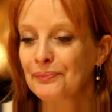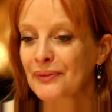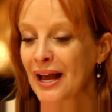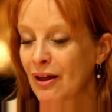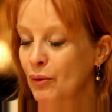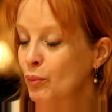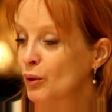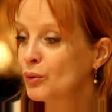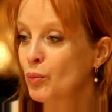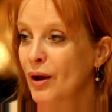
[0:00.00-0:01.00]
how the
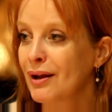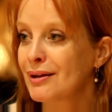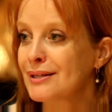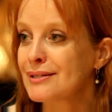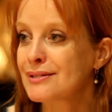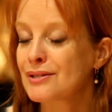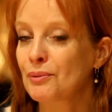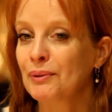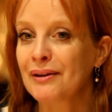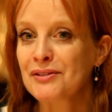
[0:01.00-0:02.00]
world was,
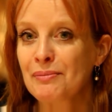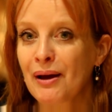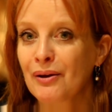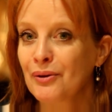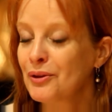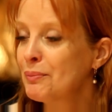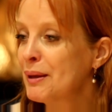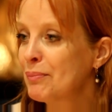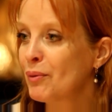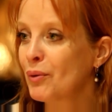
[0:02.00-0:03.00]
your beliefs about who the
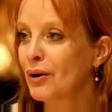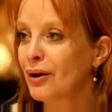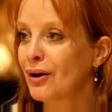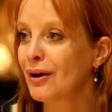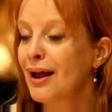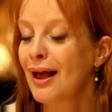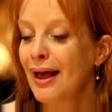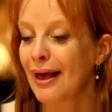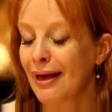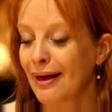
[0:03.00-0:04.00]
people were,
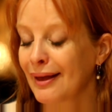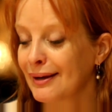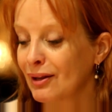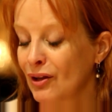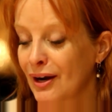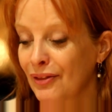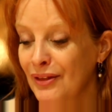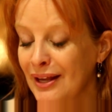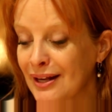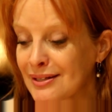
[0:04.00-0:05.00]
and a lot of
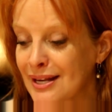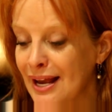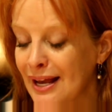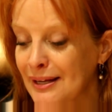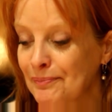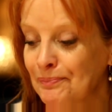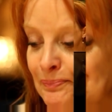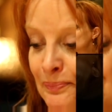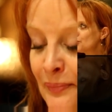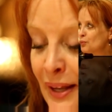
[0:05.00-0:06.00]
things. And truth